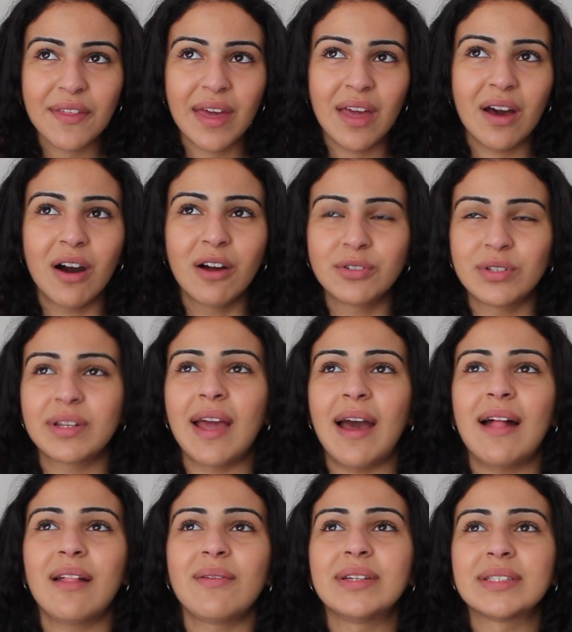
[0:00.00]
800
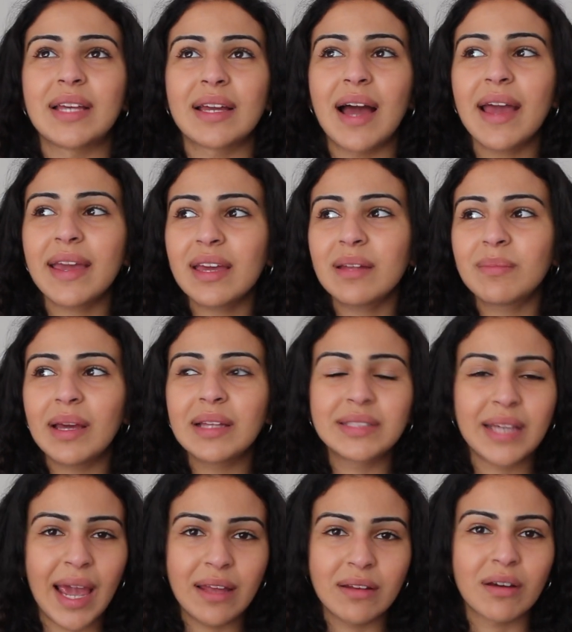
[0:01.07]
calories, like I can
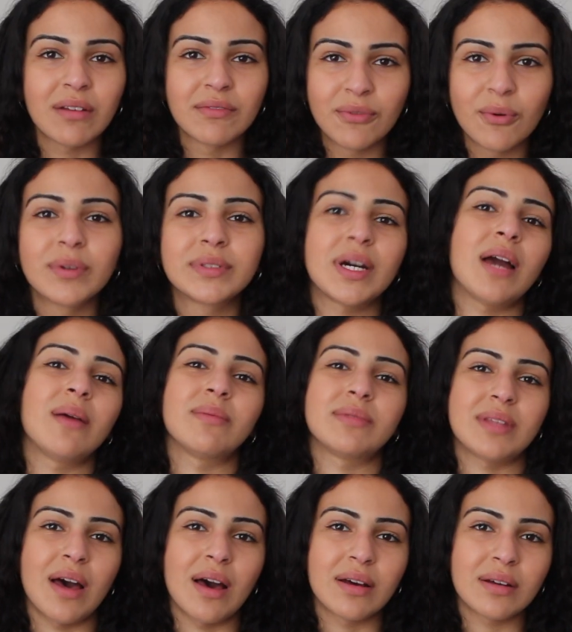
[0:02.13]
maintain on 4 times
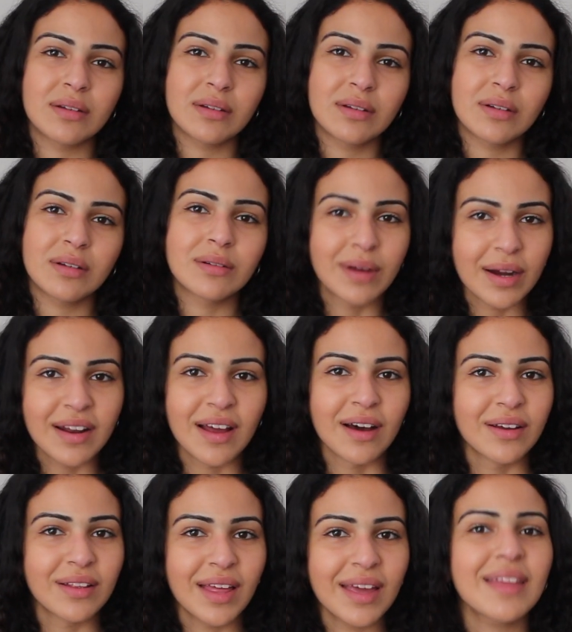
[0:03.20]
that right
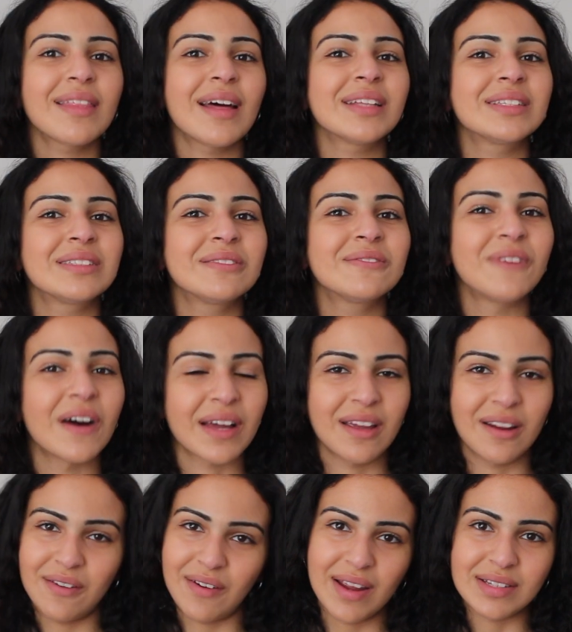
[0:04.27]
now. Like that's
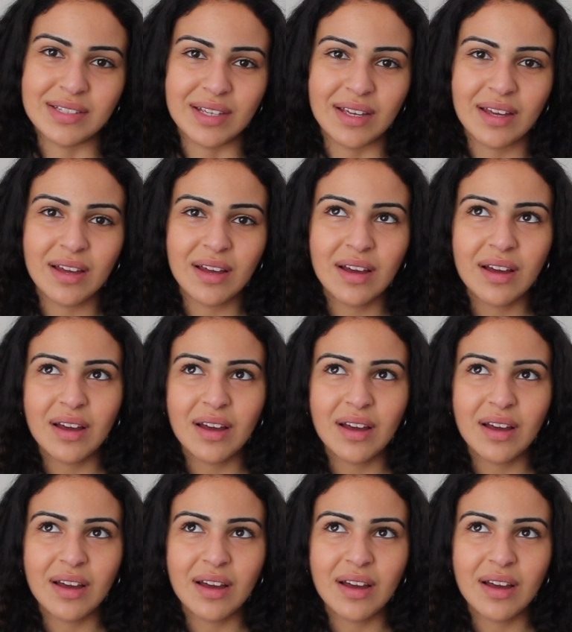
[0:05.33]
fucking crazy.